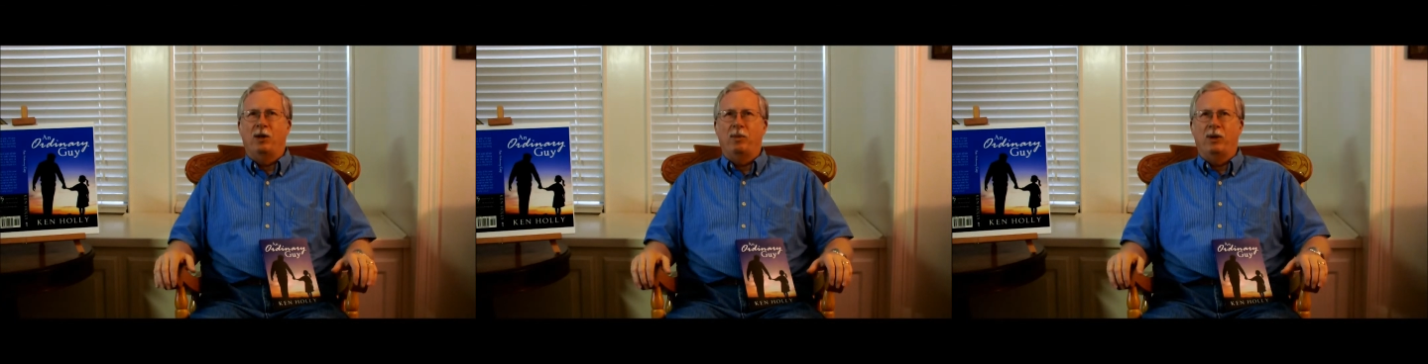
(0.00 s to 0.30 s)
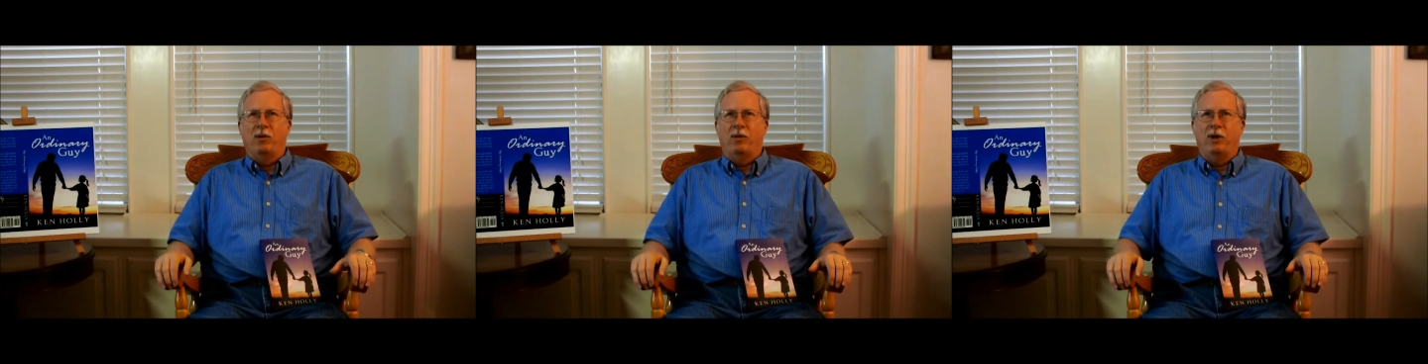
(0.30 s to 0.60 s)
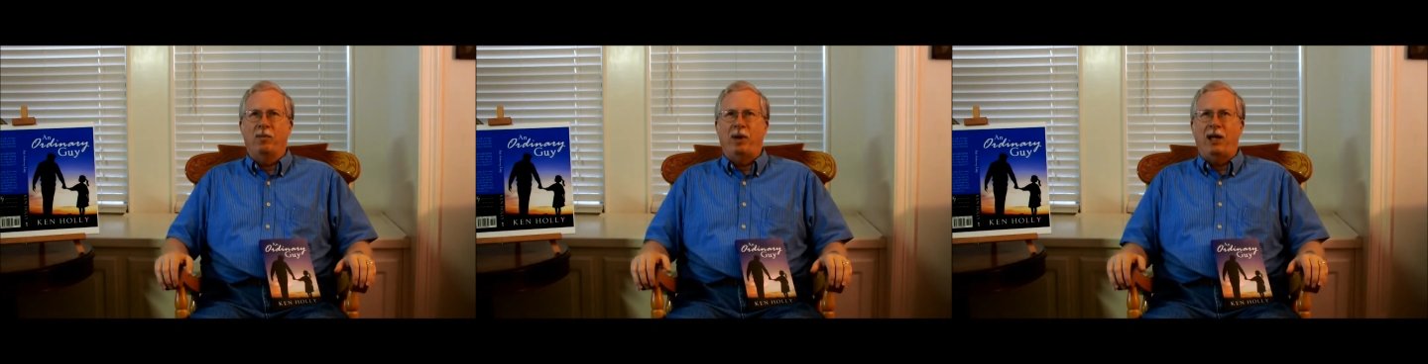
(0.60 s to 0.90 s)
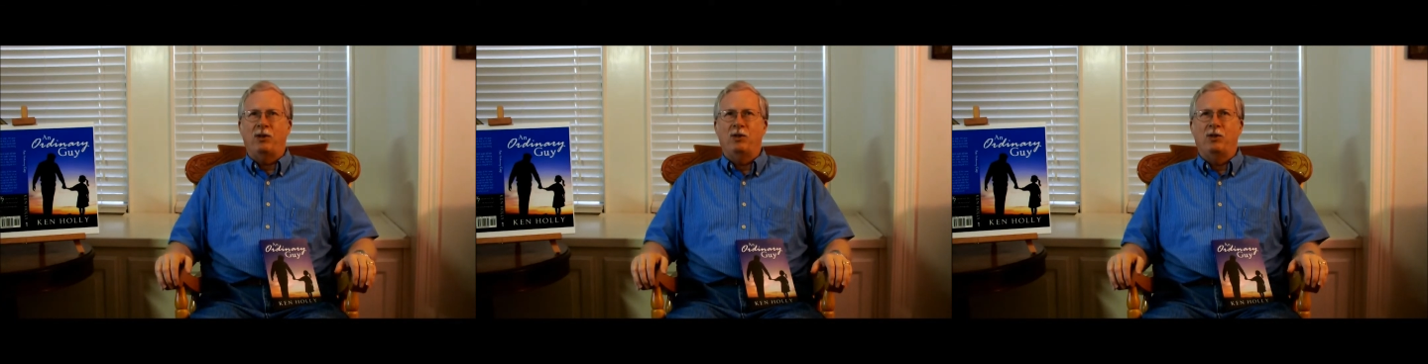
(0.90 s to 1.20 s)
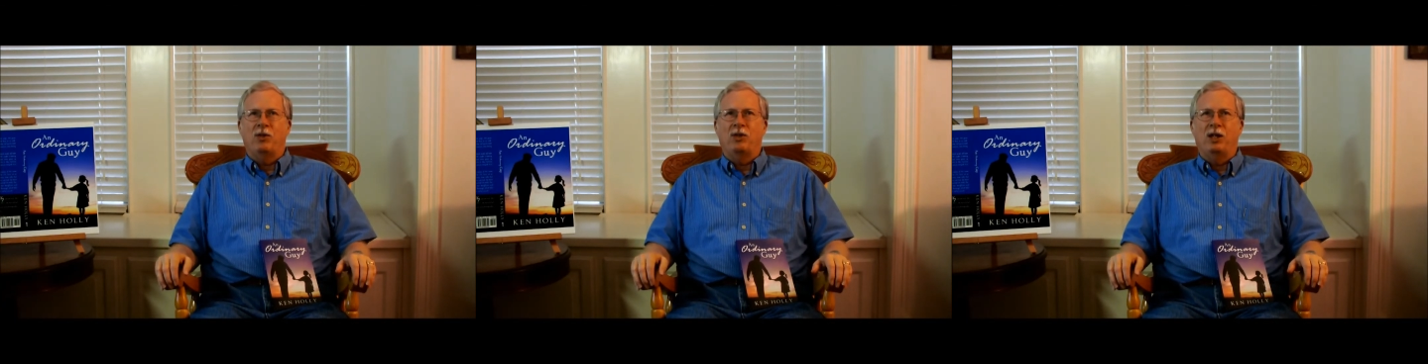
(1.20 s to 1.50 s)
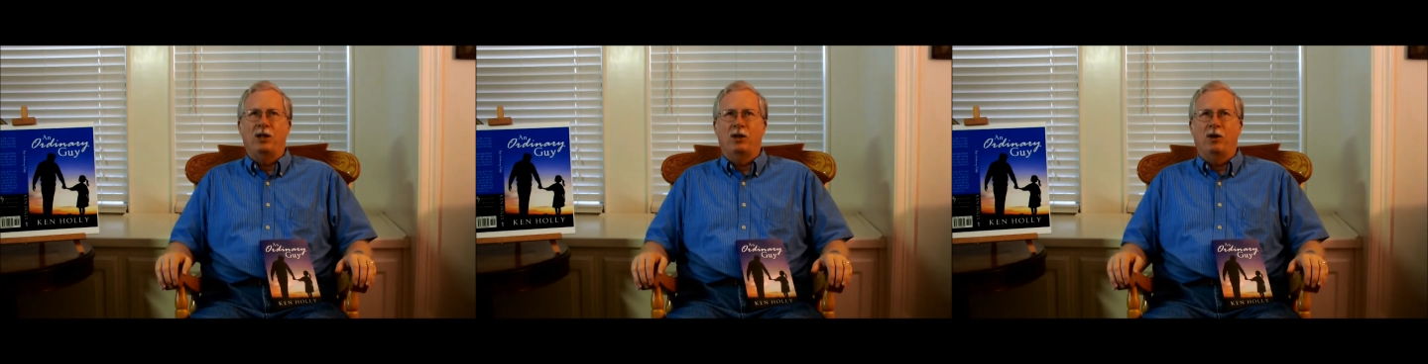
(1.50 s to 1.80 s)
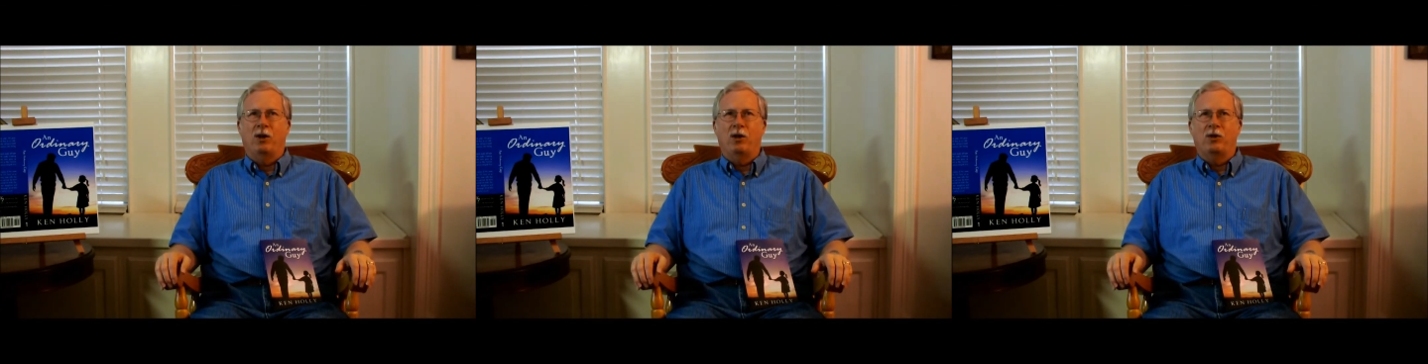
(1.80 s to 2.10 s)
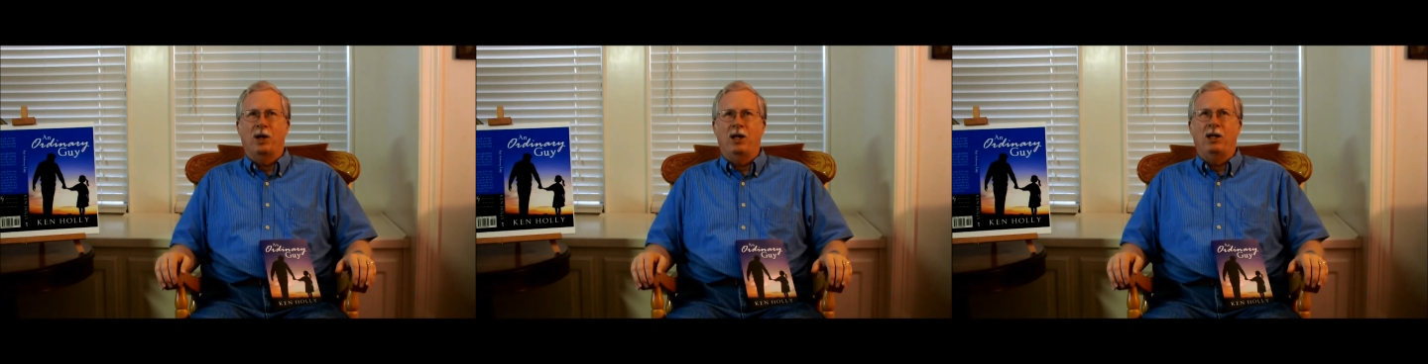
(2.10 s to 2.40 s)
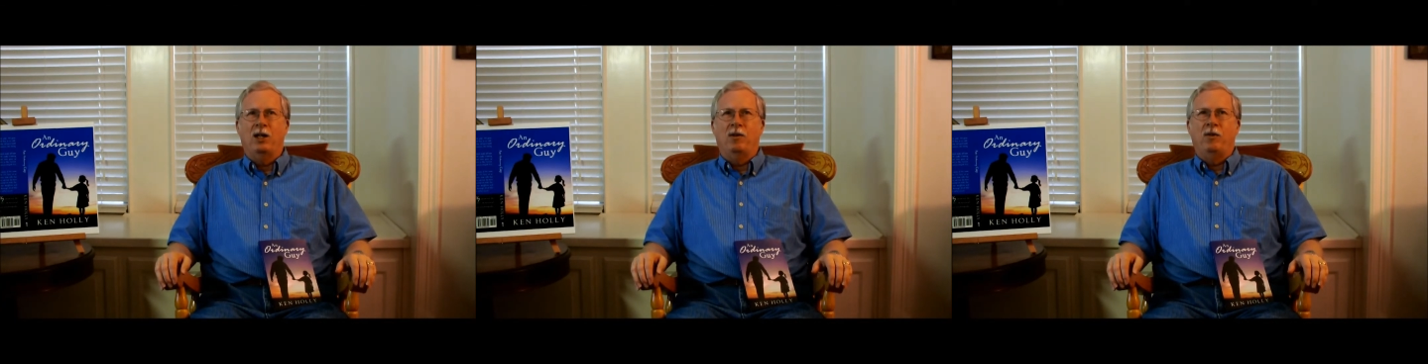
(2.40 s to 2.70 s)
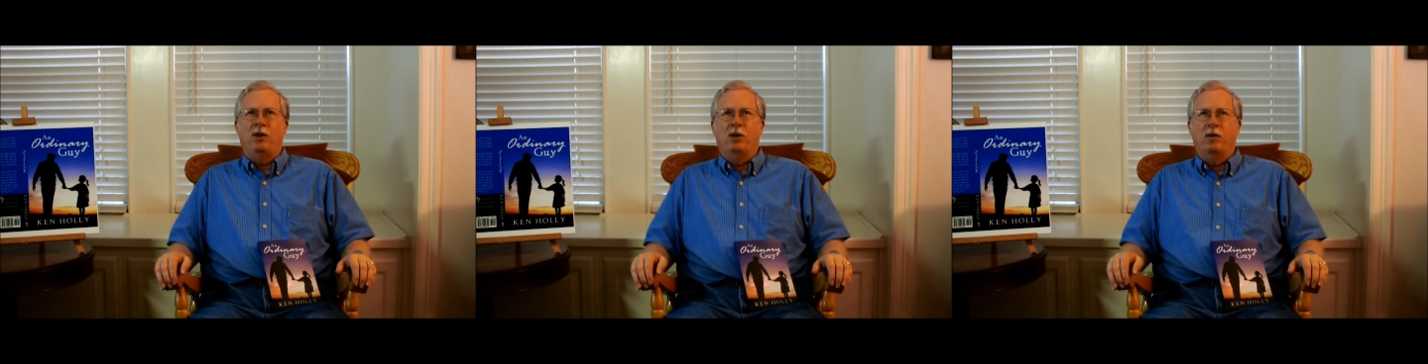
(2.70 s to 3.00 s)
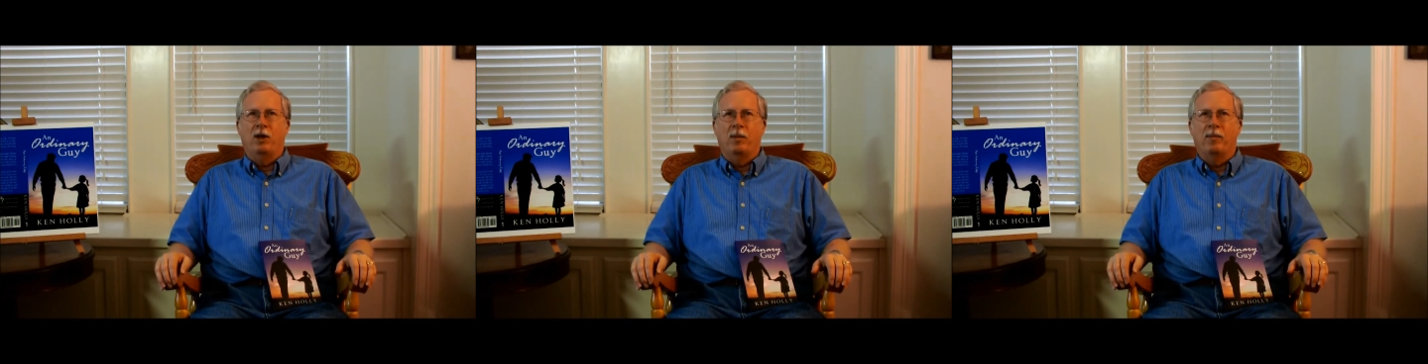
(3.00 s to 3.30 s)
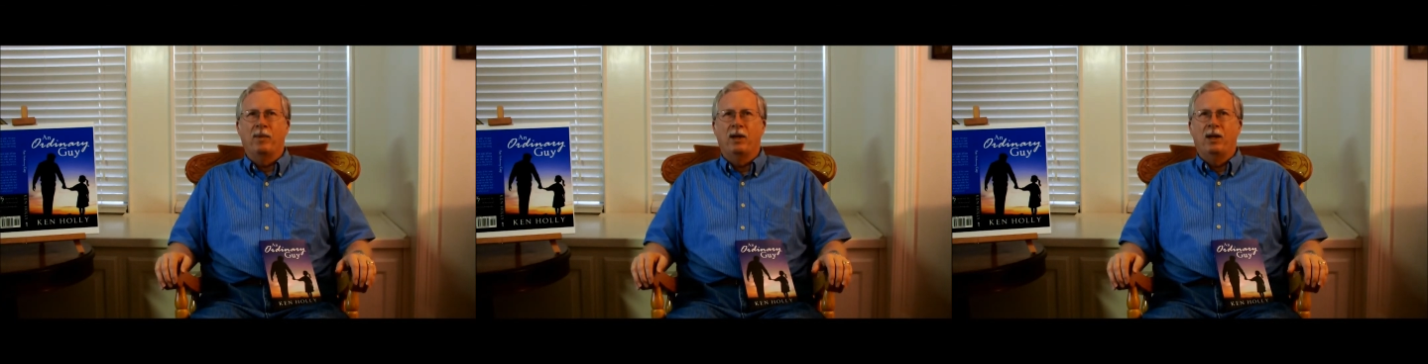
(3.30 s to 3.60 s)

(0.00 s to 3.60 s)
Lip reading: up in the front passenger seat of the car trying to get a view of him.